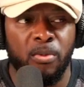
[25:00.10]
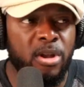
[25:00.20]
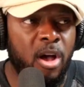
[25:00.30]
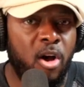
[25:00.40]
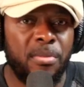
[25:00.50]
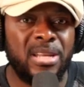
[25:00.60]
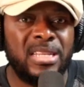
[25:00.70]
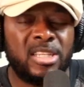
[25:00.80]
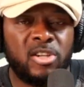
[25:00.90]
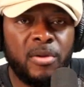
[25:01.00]
That we're not going
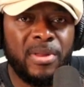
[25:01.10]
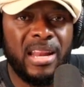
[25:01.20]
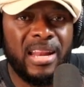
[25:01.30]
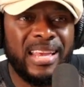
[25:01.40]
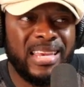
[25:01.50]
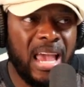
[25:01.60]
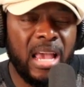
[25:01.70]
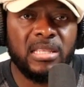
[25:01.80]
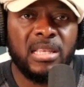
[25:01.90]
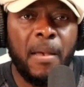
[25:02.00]
to be discriminated
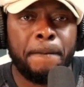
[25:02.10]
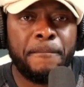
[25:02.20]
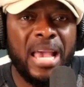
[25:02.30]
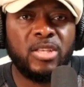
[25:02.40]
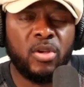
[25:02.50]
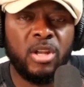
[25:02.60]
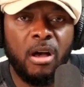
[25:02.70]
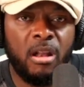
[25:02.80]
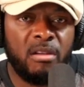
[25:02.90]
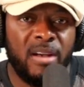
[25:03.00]
against based on
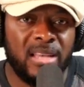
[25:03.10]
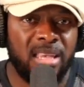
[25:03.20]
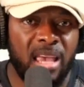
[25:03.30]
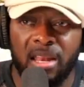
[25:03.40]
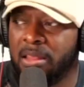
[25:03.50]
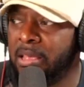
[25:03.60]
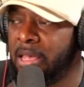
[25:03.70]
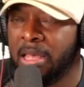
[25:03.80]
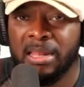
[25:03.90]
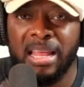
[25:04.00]
the color of our skin.
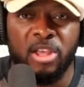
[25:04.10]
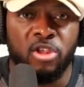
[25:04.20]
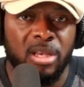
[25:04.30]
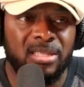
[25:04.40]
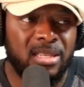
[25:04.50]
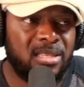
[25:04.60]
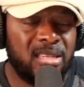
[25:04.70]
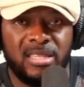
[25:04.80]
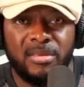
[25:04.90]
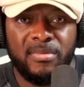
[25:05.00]
That the justice
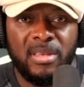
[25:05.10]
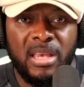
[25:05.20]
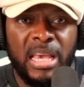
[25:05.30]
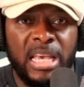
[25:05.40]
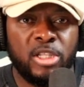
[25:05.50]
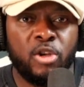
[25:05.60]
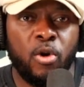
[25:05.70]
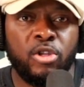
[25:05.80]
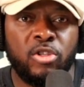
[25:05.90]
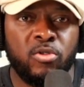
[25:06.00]
system is
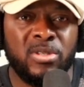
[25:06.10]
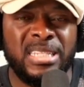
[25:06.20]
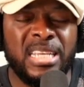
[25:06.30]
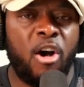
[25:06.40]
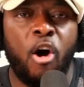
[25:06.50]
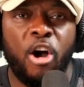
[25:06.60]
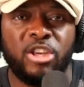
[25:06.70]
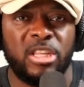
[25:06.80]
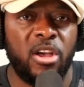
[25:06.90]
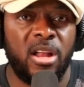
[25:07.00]
going to deal
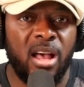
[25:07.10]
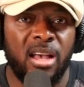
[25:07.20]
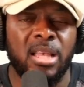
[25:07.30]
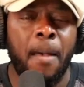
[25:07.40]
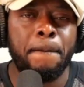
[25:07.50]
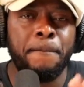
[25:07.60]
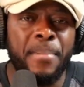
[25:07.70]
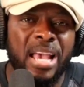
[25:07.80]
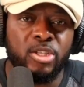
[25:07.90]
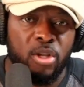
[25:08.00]
harshly on us
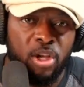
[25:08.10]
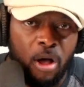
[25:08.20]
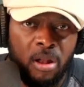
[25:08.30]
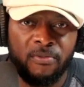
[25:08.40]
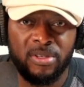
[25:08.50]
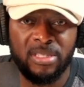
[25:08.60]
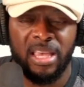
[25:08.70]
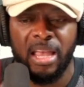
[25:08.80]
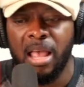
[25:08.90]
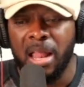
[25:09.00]
based on the color of our
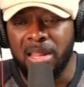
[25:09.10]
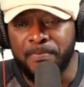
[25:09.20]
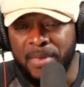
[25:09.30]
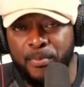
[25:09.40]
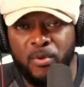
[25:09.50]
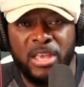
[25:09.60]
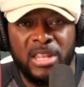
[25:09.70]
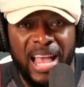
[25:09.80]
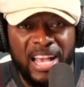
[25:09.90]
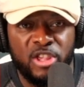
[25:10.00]
skin. The people
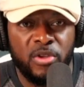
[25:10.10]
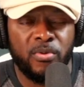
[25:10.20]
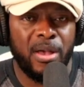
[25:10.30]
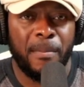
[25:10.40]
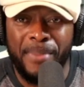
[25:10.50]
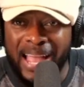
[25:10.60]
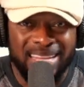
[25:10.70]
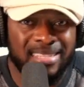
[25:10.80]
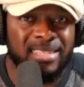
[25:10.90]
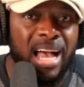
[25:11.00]
in Nigeria,
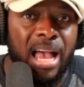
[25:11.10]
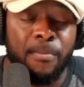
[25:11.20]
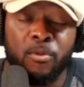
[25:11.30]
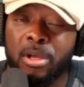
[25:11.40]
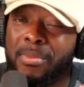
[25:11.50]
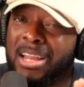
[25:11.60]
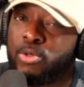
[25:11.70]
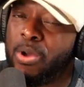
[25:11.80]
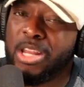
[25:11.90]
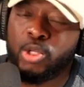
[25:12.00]
by this time, we're talking
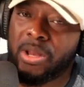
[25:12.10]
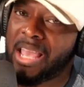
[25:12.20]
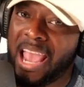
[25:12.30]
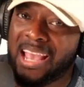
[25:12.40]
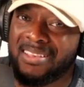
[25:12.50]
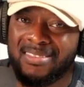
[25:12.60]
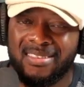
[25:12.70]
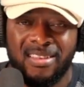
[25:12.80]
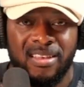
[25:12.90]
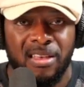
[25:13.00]
about 2028.